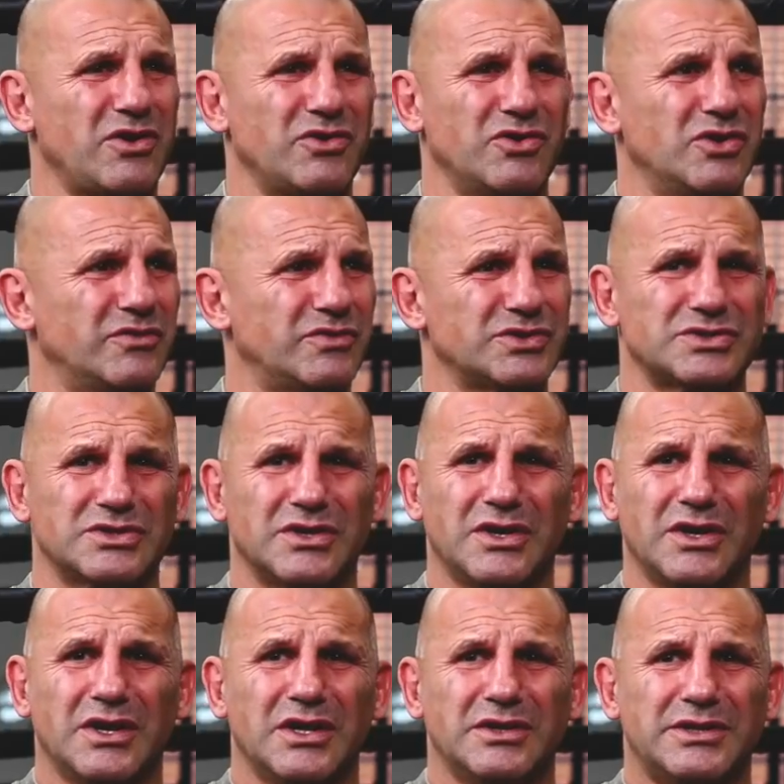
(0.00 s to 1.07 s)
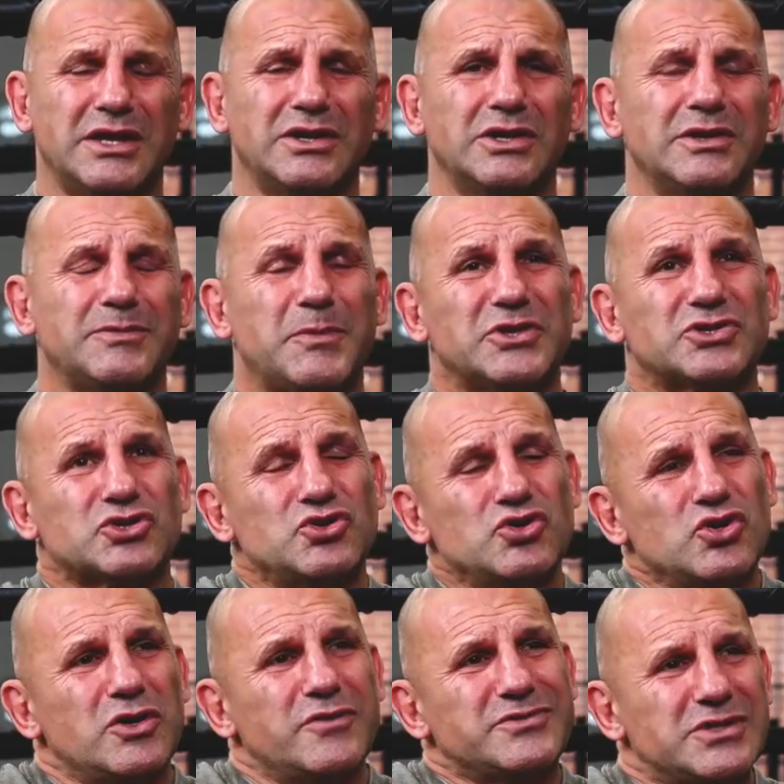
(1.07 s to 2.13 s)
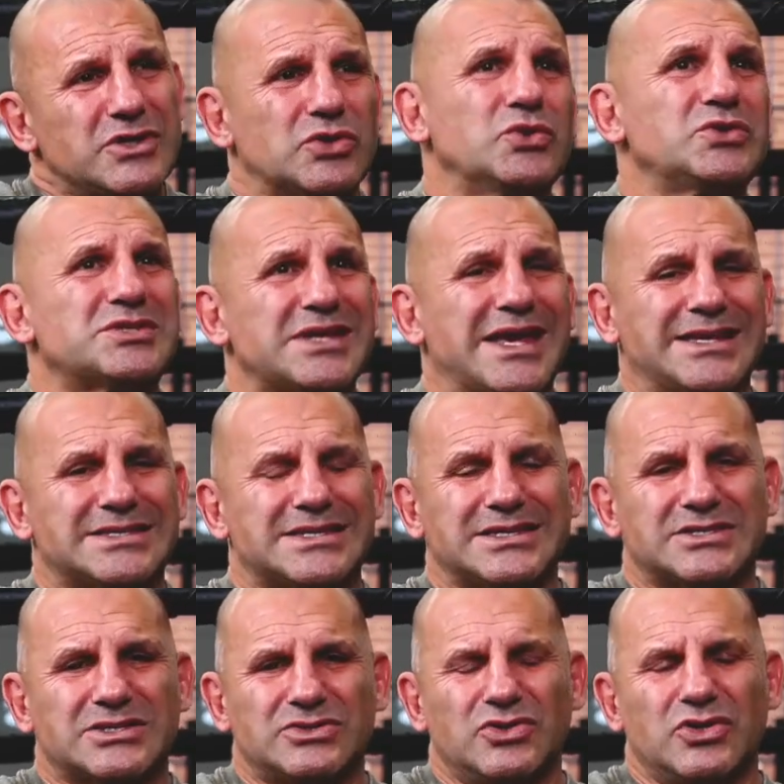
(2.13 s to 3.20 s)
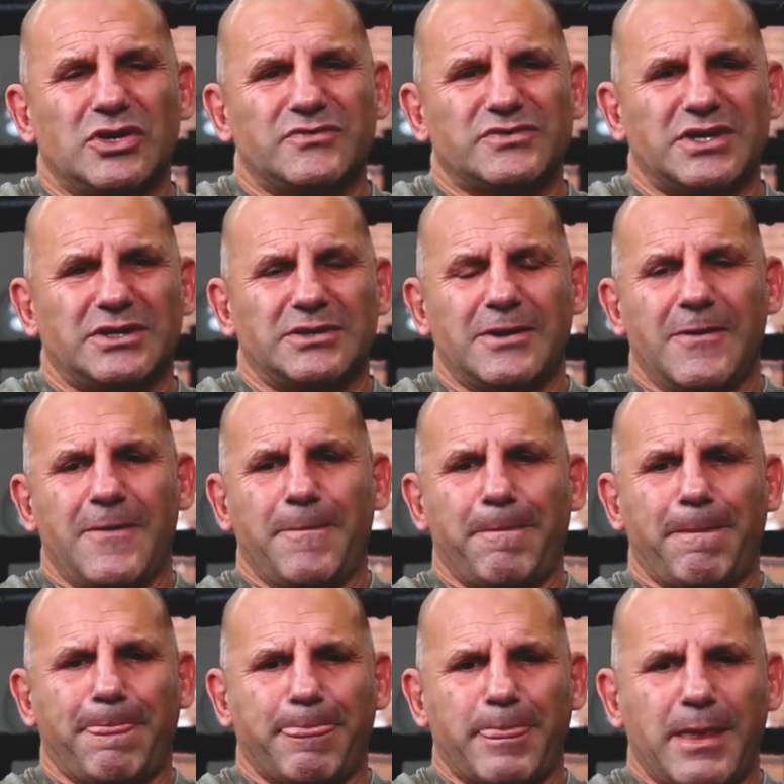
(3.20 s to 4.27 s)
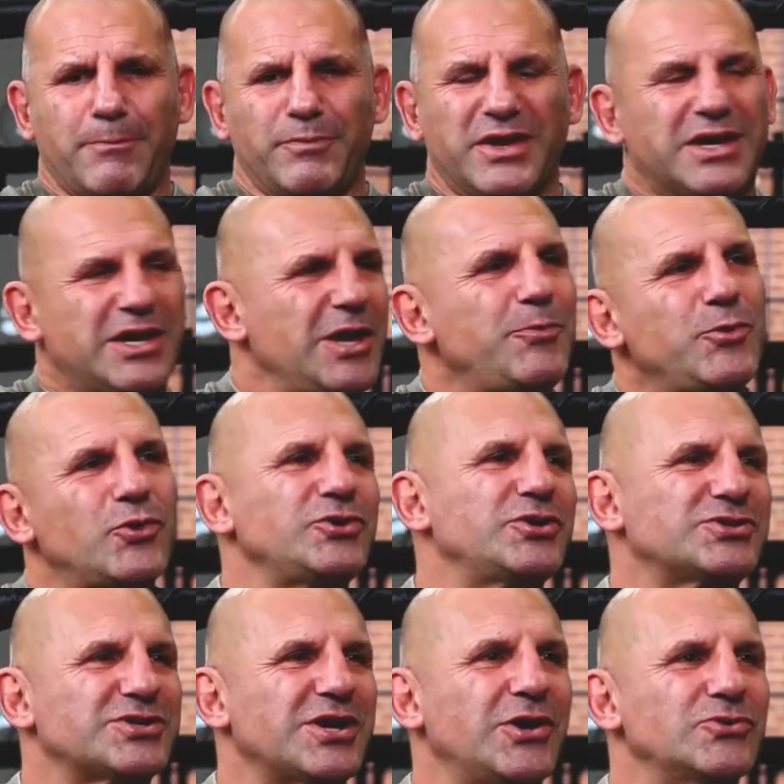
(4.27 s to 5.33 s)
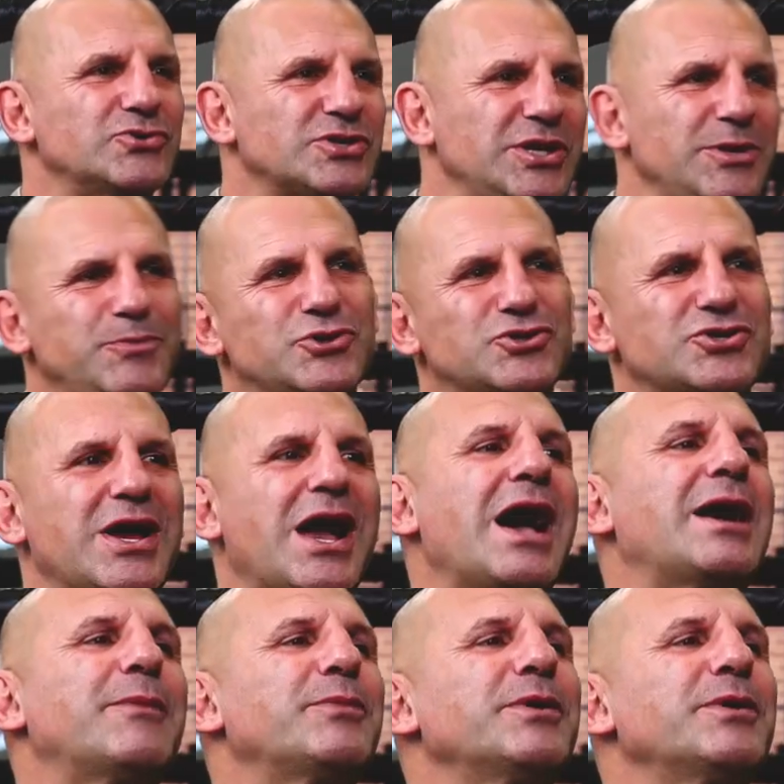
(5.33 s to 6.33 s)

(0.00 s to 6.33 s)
nervous, if it's nerves in a good sense, it's nerves that keep you on your toes, keep you sharp.